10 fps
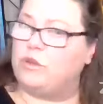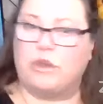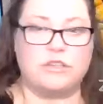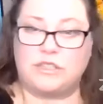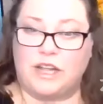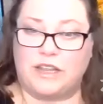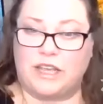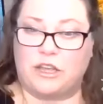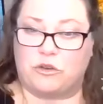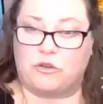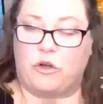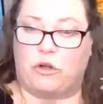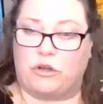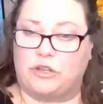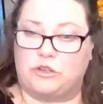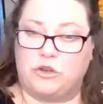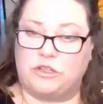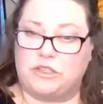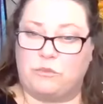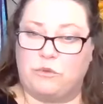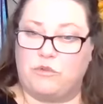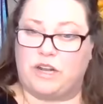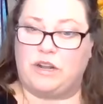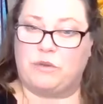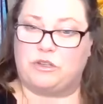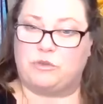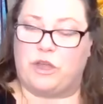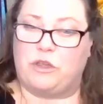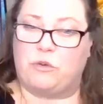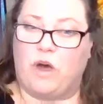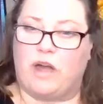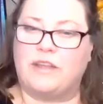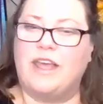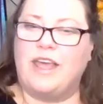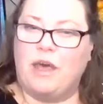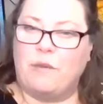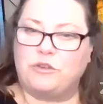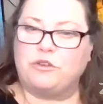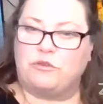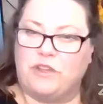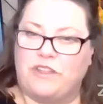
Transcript: You're still in control because you can still move it any which way you want, but you'll